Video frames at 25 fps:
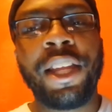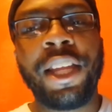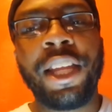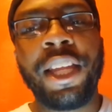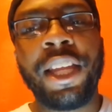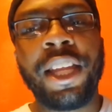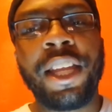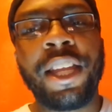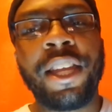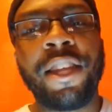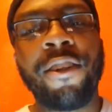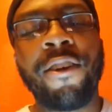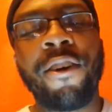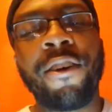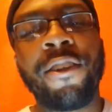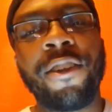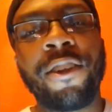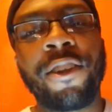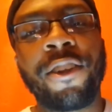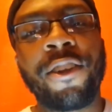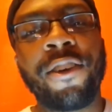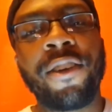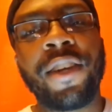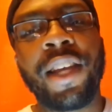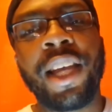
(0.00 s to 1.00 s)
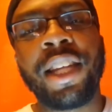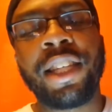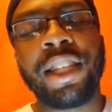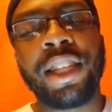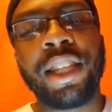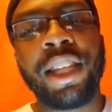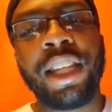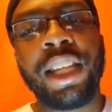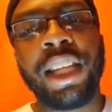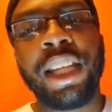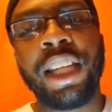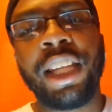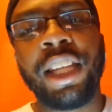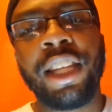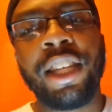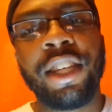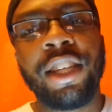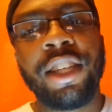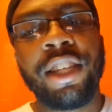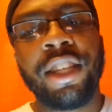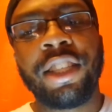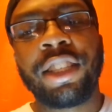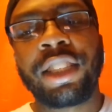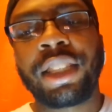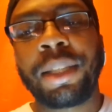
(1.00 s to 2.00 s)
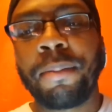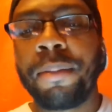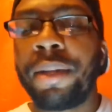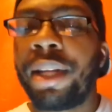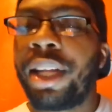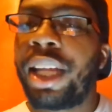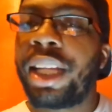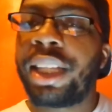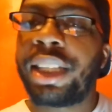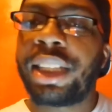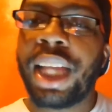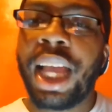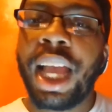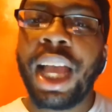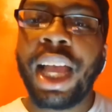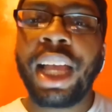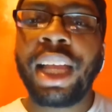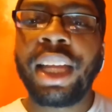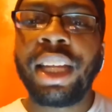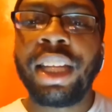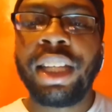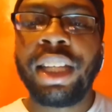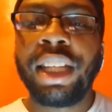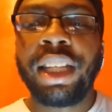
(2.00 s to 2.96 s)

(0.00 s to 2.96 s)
Ian on Nicole Anthony, someone like that.